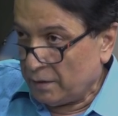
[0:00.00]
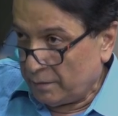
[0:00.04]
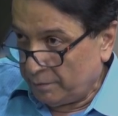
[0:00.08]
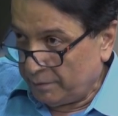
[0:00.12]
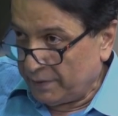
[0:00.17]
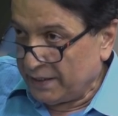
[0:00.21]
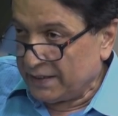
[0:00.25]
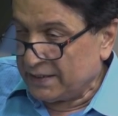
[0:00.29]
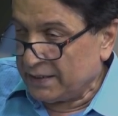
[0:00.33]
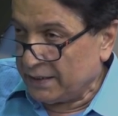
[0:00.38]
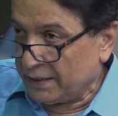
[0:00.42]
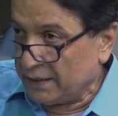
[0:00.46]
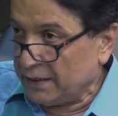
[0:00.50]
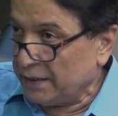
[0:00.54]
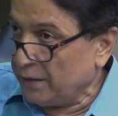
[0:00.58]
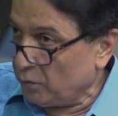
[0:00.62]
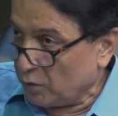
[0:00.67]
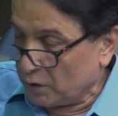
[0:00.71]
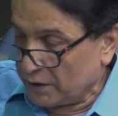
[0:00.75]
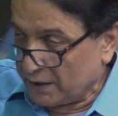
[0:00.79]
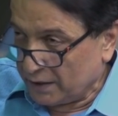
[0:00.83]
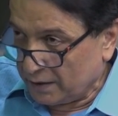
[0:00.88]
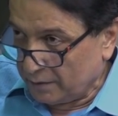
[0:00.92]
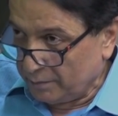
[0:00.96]
Basically,
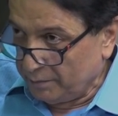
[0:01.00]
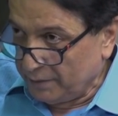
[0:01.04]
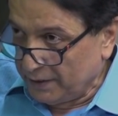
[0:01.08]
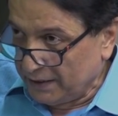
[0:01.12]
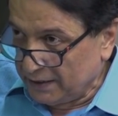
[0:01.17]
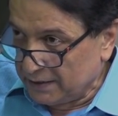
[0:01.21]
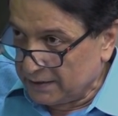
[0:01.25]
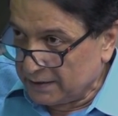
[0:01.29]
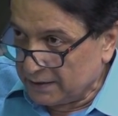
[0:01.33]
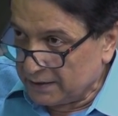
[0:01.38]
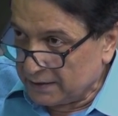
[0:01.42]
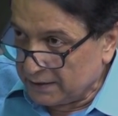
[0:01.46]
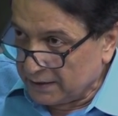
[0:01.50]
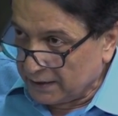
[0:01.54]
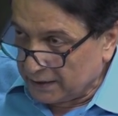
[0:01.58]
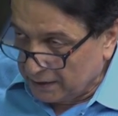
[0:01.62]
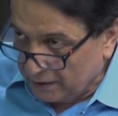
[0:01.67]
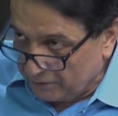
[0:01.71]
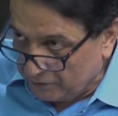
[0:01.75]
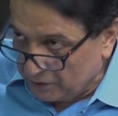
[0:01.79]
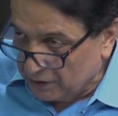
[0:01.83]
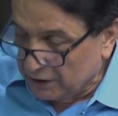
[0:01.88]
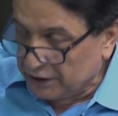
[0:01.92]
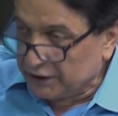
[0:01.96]
what it means is that
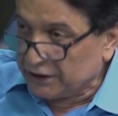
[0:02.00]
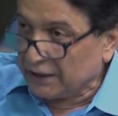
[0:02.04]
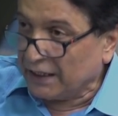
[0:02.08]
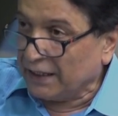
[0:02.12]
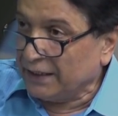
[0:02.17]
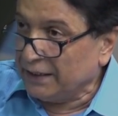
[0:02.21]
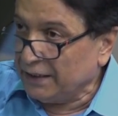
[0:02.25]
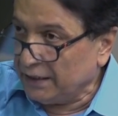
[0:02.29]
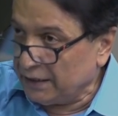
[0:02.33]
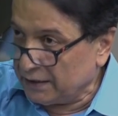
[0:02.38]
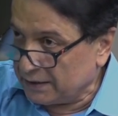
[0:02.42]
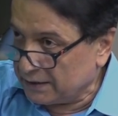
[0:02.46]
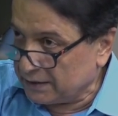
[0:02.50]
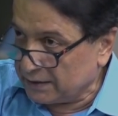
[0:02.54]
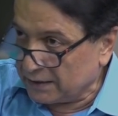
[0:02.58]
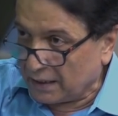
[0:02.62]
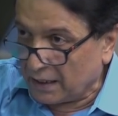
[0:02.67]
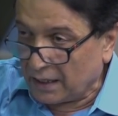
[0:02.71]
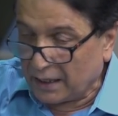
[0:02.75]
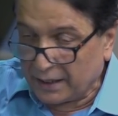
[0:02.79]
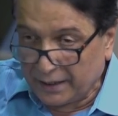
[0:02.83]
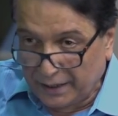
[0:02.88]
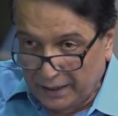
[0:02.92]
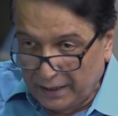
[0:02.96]
if the Chinese
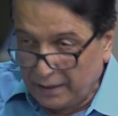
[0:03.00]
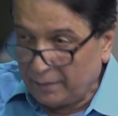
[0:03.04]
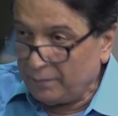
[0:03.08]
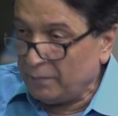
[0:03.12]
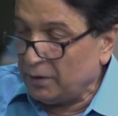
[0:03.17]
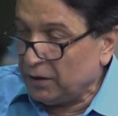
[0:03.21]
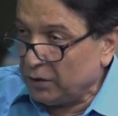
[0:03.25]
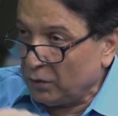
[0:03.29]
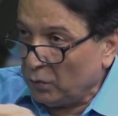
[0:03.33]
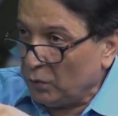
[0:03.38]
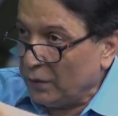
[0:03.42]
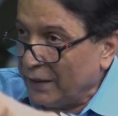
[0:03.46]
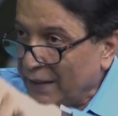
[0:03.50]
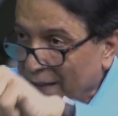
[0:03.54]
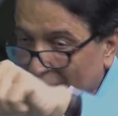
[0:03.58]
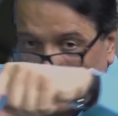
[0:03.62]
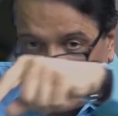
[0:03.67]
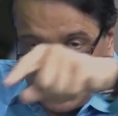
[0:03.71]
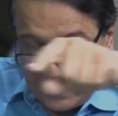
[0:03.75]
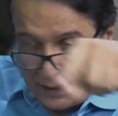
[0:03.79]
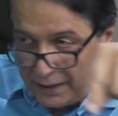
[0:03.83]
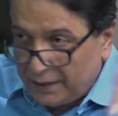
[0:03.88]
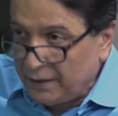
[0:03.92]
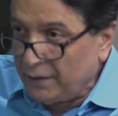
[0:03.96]
are able to
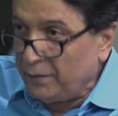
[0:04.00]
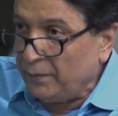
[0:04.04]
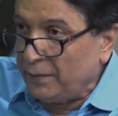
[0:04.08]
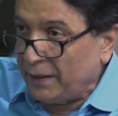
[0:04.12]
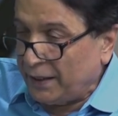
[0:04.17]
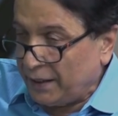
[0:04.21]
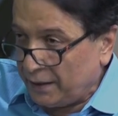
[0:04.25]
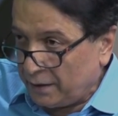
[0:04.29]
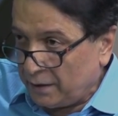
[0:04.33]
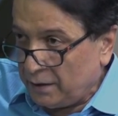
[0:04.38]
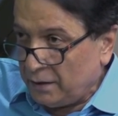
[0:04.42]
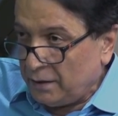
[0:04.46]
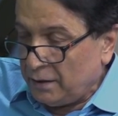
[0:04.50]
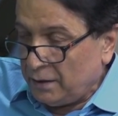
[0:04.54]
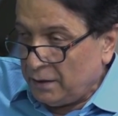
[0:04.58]
get anywhere